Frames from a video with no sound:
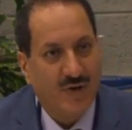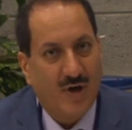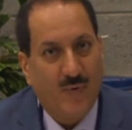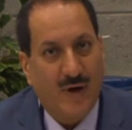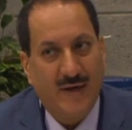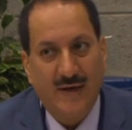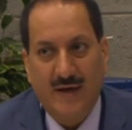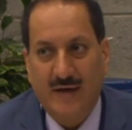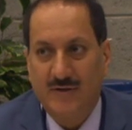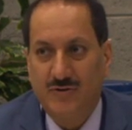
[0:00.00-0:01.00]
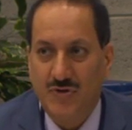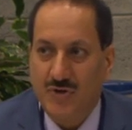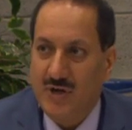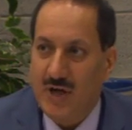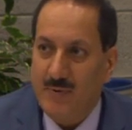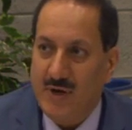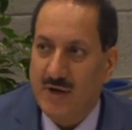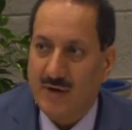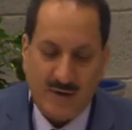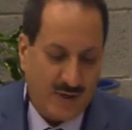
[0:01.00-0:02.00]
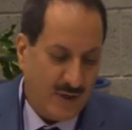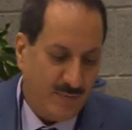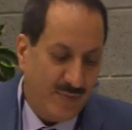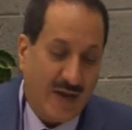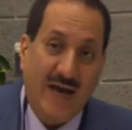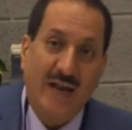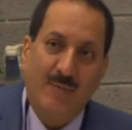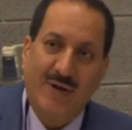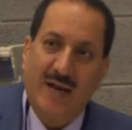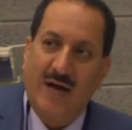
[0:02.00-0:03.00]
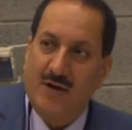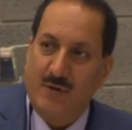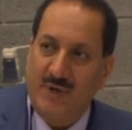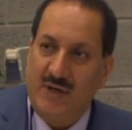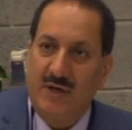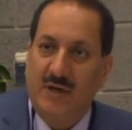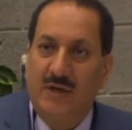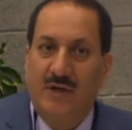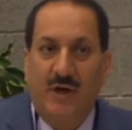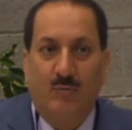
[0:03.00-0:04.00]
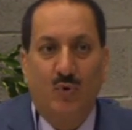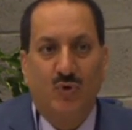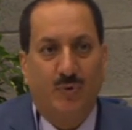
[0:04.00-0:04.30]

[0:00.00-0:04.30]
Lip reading: to results at the national and international levels,